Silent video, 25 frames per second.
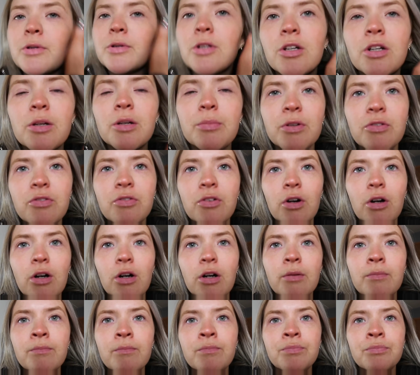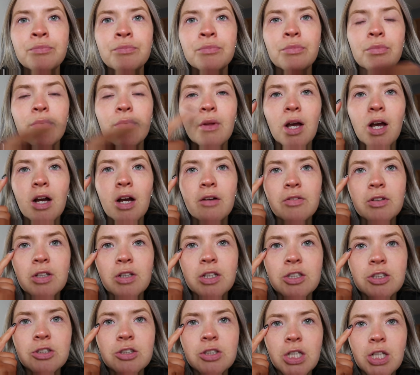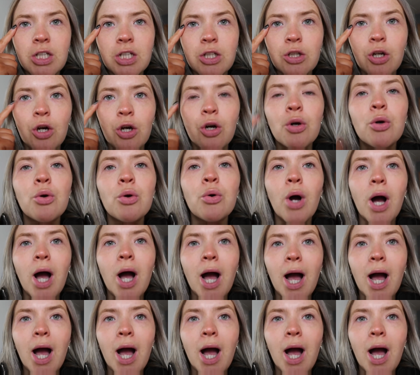But look at before, I have literally no